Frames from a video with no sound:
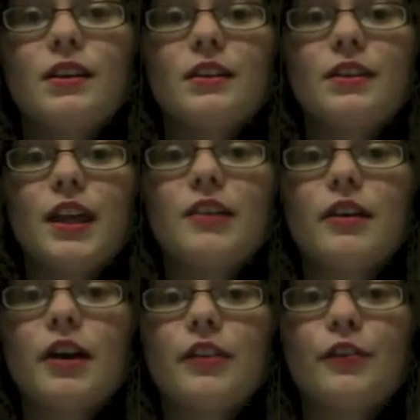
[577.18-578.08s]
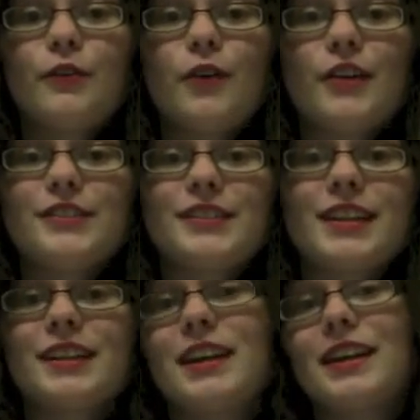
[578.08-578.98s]
thank you guys for
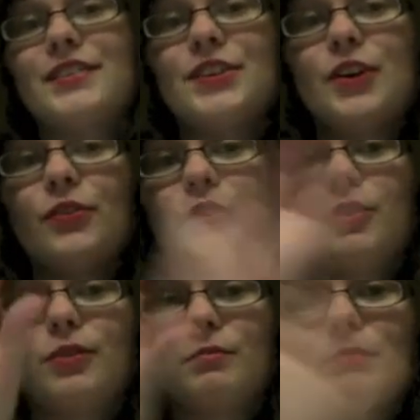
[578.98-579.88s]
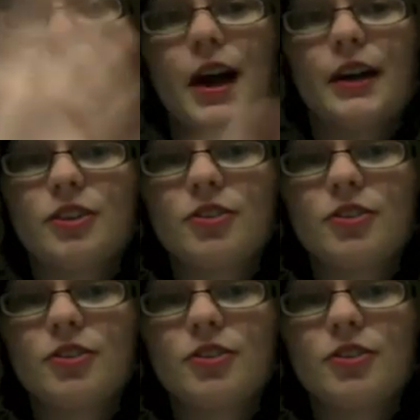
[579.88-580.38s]
watching. See y'all soon. Bye.